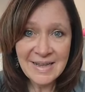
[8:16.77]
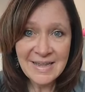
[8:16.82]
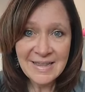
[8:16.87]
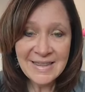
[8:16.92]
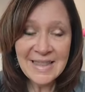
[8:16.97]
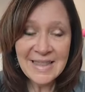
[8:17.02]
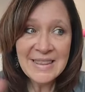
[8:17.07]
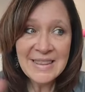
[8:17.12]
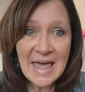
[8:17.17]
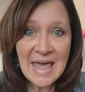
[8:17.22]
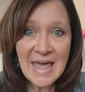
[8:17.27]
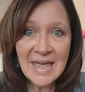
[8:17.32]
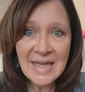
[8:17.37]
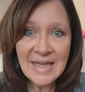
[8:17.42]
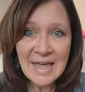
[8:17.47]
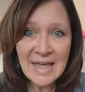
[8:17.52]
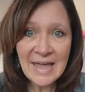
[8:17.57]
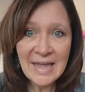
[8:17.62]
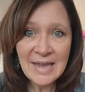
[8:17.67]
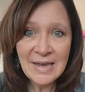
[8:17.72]
that they
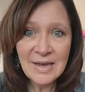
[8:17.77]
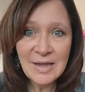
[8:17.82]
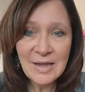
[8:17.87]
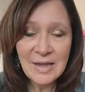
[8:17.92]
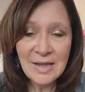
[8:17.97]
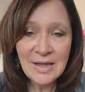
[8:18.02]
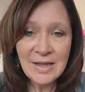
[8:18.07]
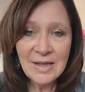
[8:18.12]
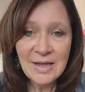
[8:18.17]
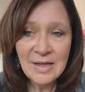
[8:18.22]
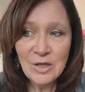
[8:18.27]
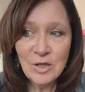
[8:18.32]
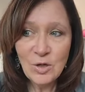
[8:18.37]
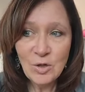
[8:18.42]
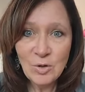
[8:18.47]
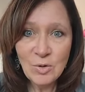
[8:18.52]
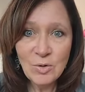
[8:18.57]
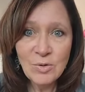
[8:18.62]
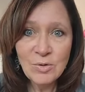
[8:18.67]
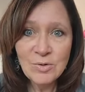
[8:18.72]
can
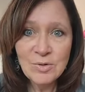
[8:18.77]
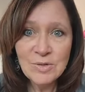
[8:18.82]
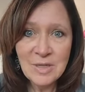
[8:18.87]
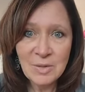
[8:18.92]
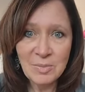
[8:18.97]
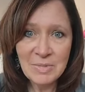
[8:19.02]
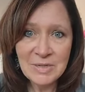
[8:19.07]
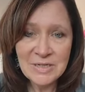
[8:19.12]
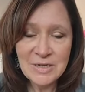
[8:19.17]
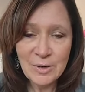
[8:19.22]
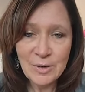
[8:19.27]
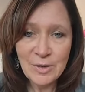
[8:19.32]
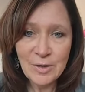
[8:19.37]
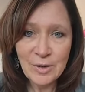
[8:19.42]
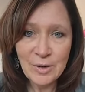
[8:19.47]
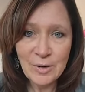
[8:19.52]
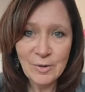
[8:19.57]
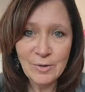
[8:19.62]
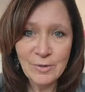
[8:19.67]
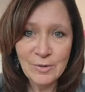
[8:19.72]
use the
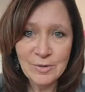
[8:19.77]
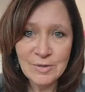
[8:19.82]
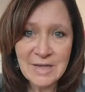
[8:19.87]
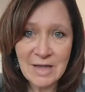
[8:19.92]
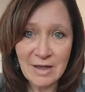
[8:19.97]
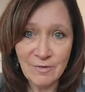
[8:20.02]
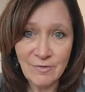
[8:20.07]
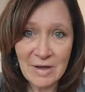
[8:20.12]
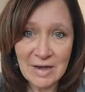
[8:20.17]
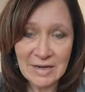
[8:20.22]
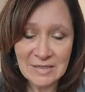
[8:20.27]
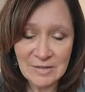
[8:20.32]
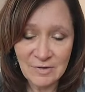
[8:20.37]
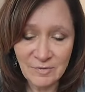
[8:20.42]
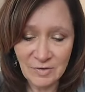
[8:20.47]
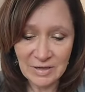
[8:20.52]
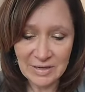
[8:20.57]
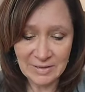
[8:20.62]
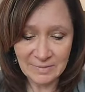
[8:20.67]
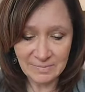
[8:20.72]
materials
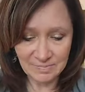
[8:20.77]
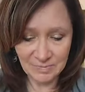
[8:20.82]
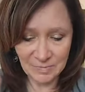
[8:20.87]
effectively.